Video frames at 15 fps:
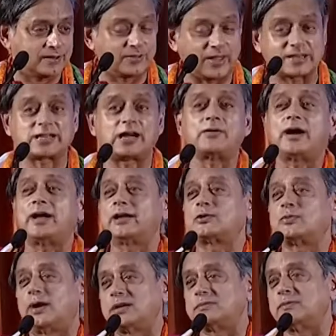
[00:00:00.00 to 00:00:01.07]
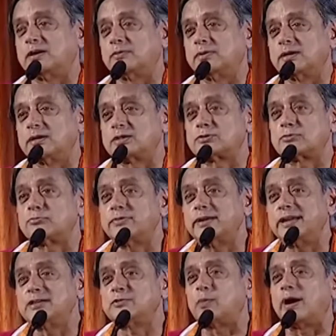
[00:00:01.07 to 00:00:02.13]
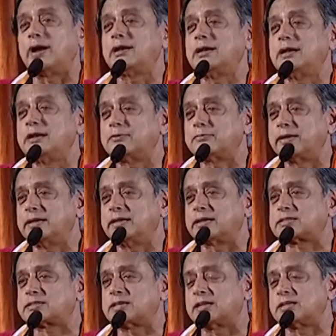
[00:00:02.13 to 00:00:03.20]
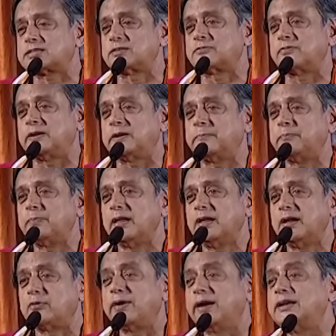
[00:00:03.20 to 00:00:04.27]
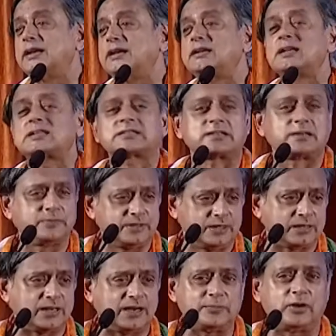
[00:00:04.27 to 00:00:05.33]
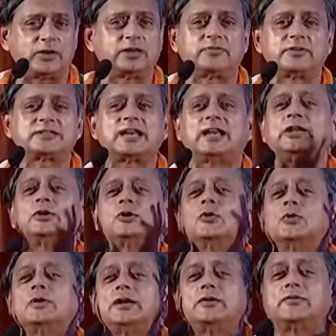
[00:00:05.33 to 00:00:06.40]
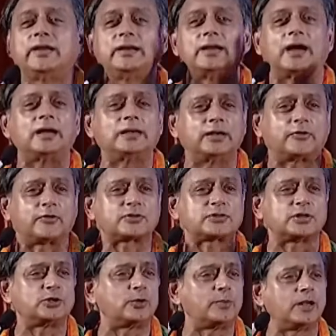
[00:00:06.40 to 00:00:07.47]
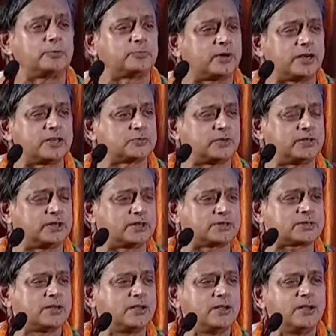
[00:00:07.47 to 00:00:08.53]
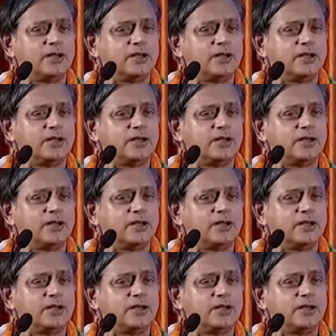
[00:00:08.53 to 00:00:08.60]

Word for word: And that's how I acquired my words. Read widely, read extensively, read indiscriminately. I'm not even telling you only read high literature Nobel Prize winners.